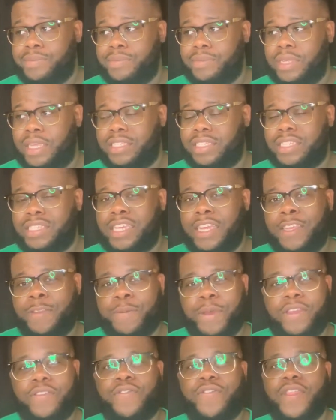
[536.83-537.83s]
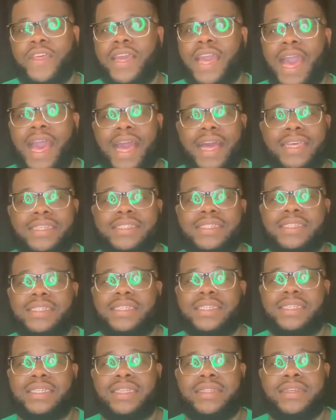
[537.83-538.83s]
It's a safe space for the guys to
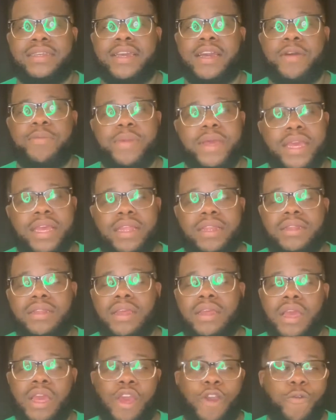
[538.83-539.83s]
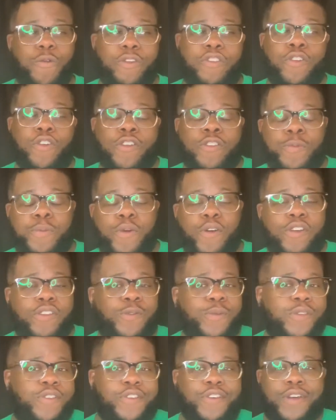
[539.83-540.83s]
come in. We talk sports,
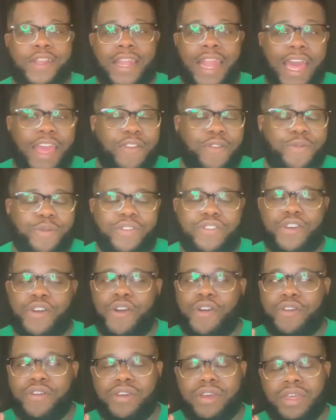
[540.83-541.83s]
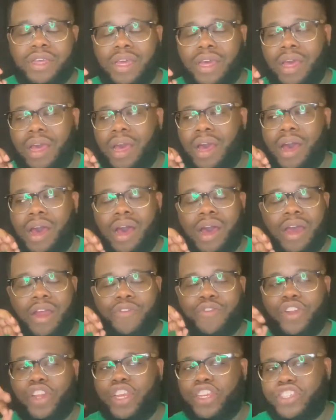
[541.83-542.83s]
we talk life, we talk
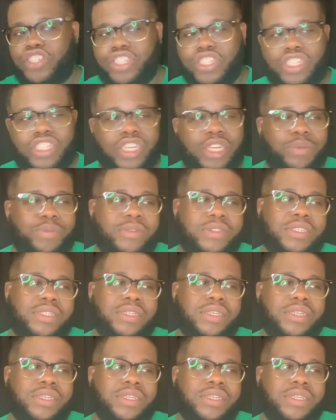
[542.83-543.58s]
relationships,